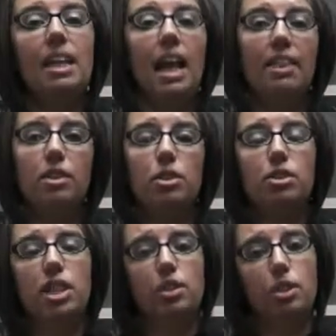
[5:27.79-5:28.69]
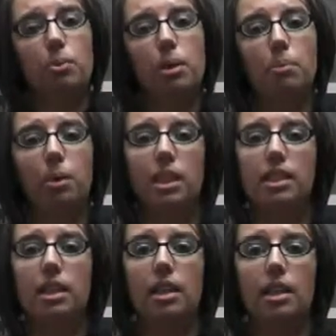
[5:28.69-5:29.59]
And there's a chance to win a
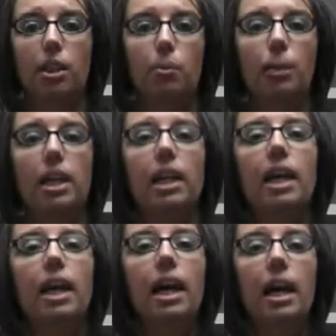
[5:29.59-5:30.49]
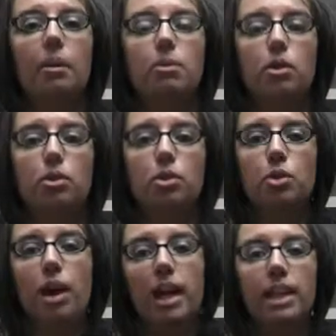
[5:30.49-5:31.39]
prize at the end of the week. So
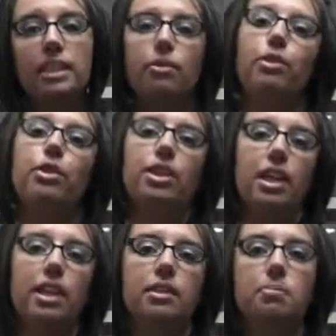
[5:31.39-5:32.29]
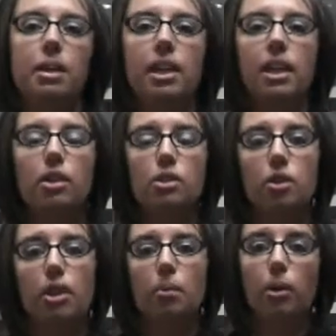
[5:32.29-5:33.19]
trying different things, making
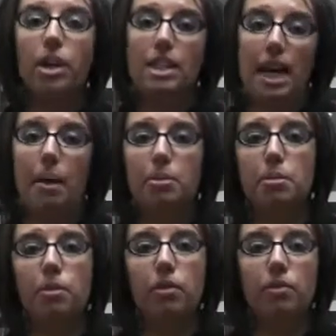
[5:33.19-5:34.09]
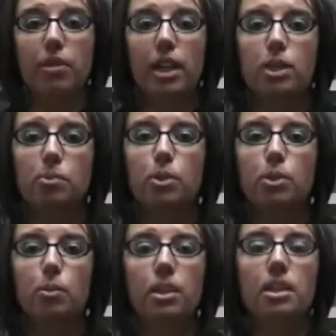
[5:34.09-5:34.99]
sure that we're adaptable and flexible
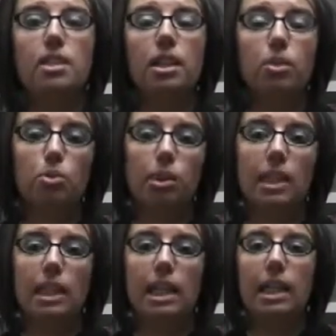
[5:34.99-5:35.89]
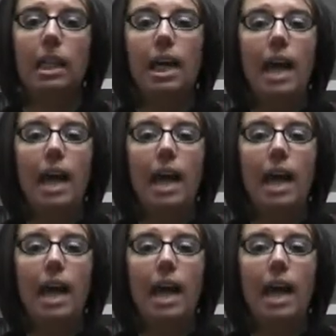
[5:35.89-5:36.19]
to what the teens really need.